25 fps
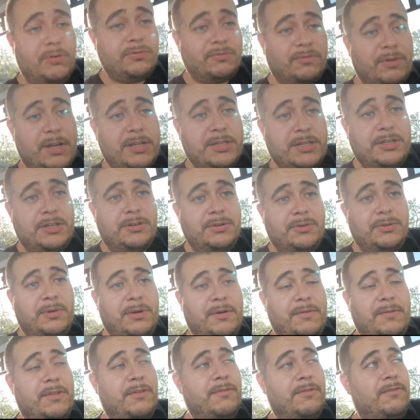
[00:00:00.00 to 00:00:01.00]
residue
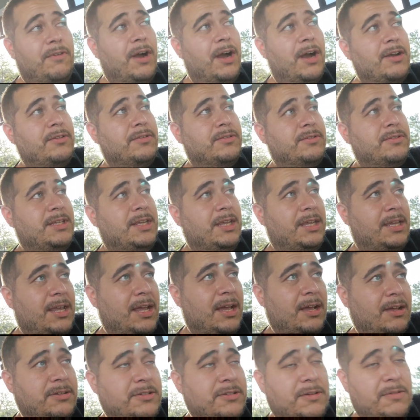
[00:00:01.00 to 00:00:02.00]
of the vinyl
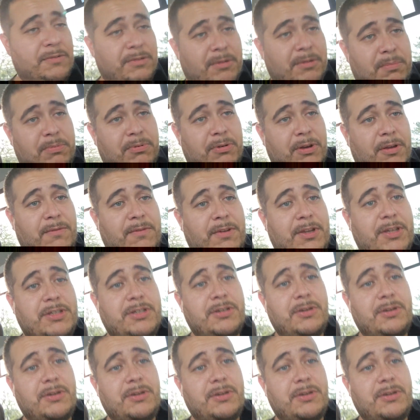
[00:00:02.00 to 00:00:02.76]
decals of the previous